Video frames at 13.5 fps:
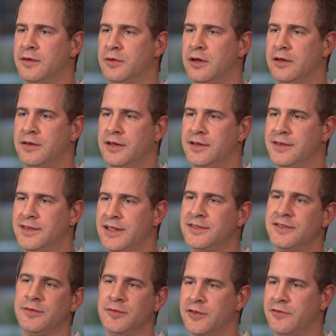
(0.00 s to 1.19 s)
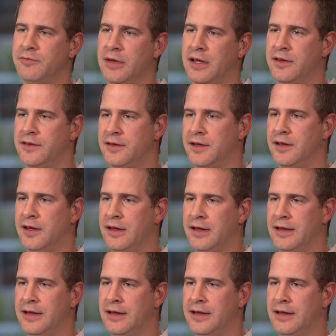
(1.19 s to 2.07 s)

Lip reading: And when I say systems of medicine,